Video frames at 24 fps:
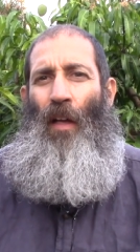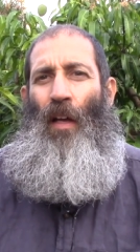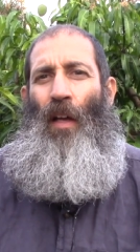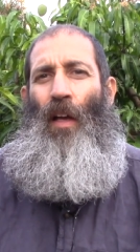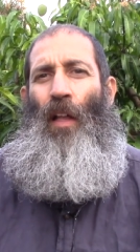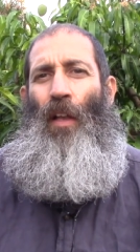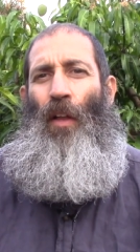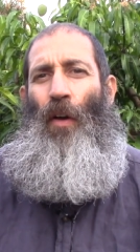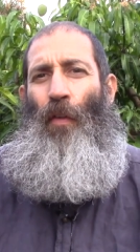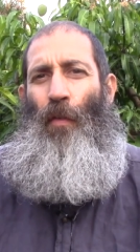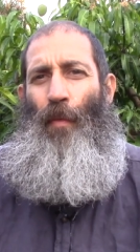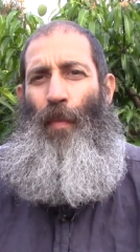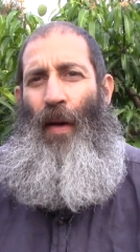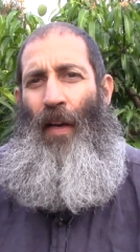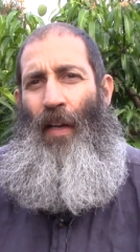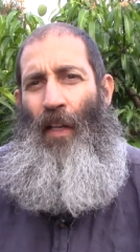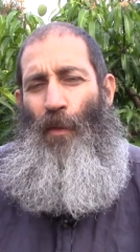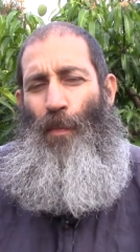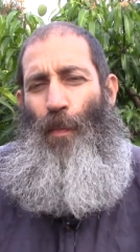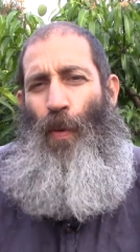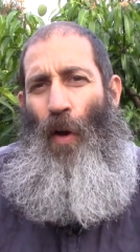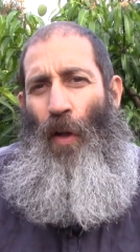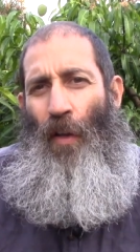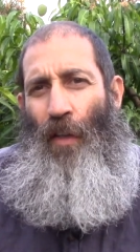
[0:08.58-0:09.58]
Hello, everybody.
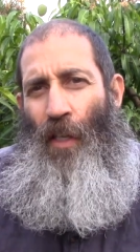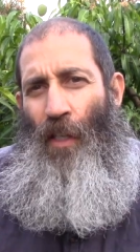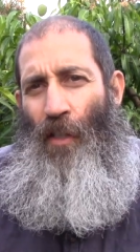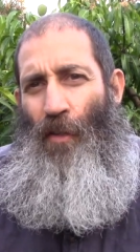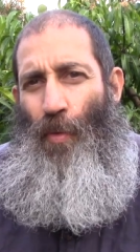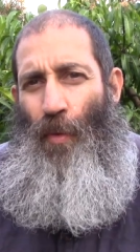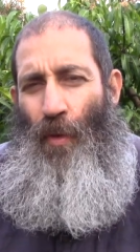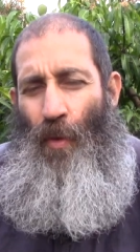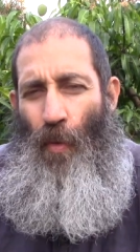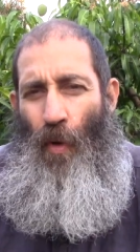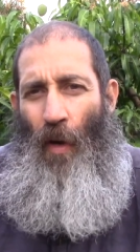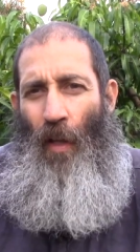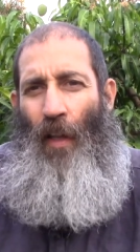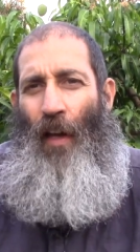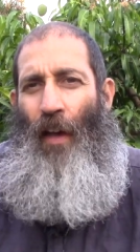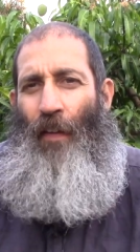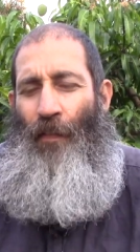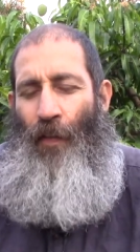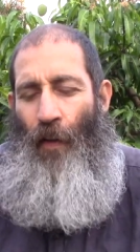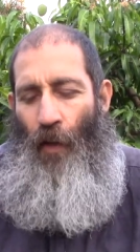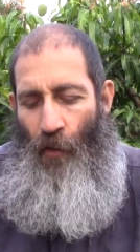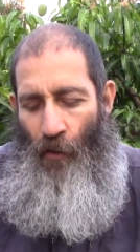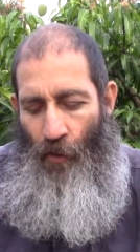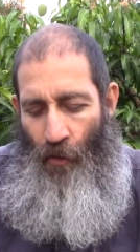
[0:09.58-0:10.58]
It's Paul Nison with the Raw
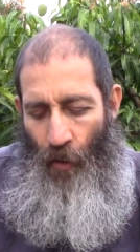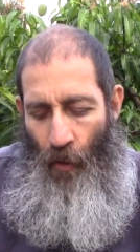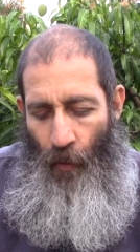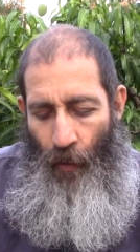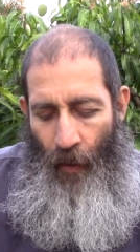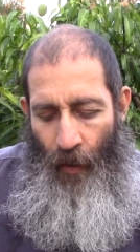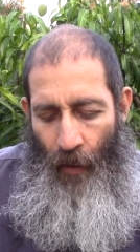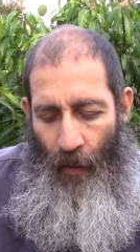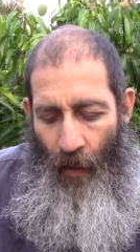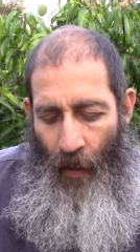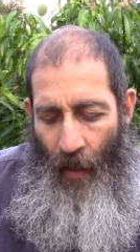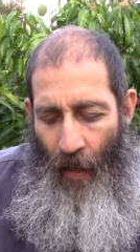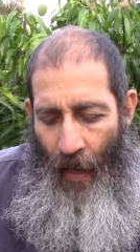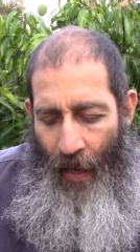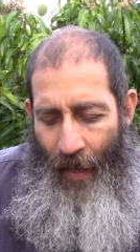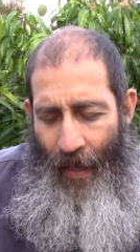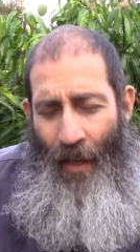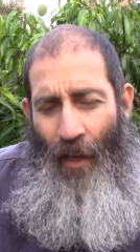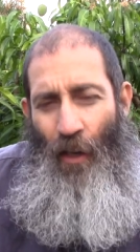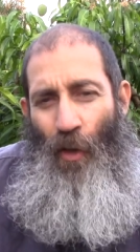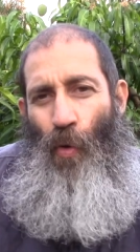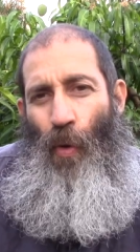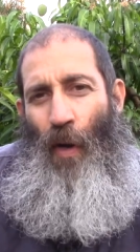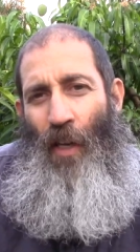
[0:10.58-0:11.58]
Life Health Show, and uh, I
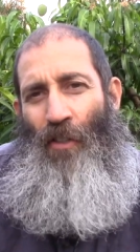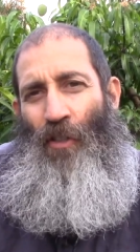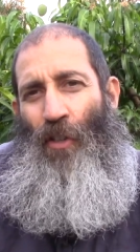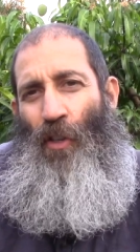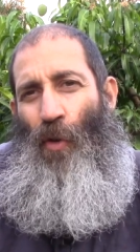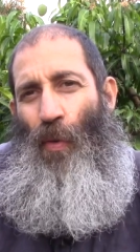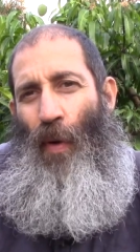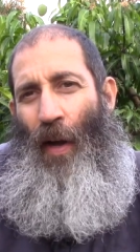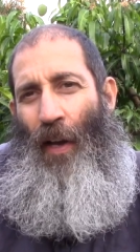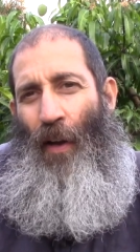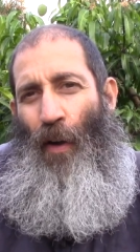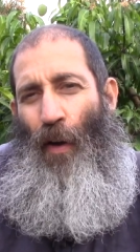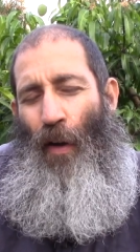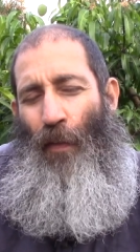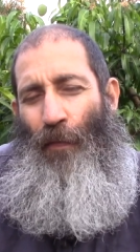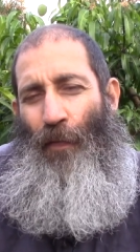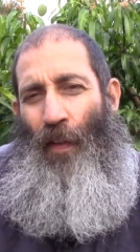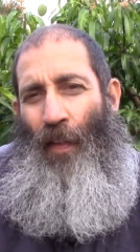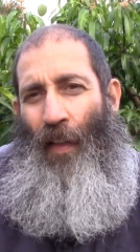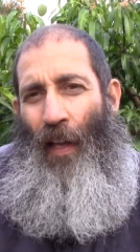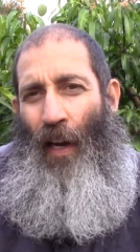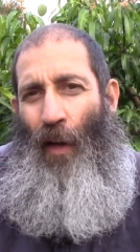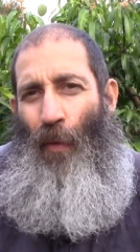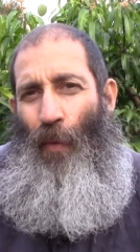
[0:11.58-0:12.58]
get a question quite
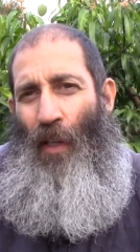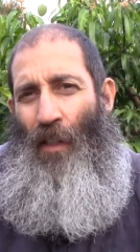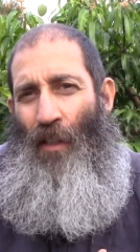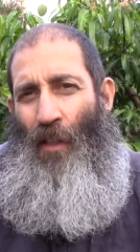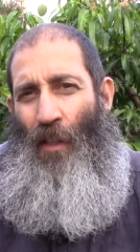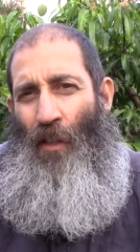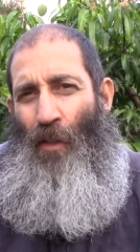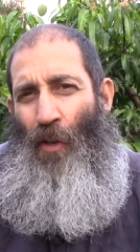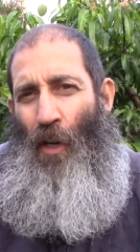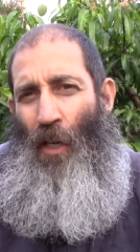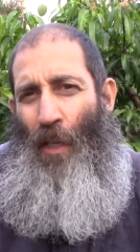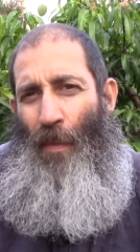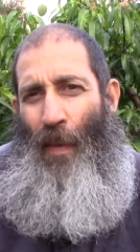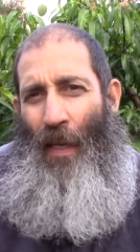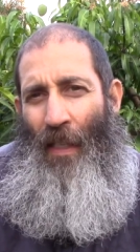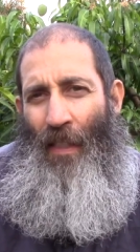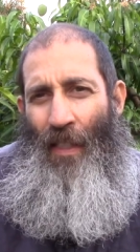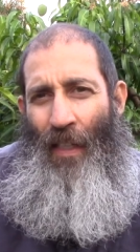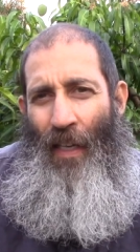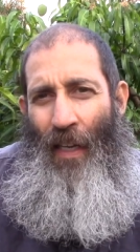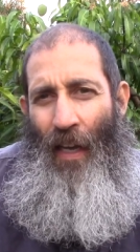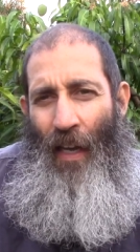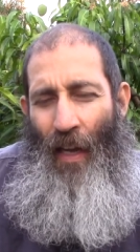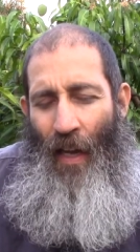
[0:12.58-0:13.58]
often that I wanted to talk about
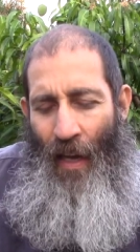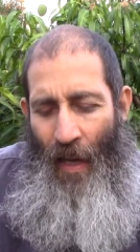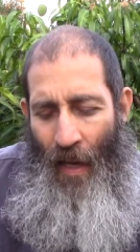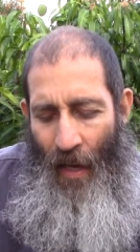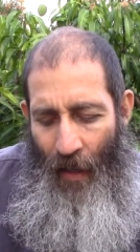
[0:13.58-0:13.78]
today.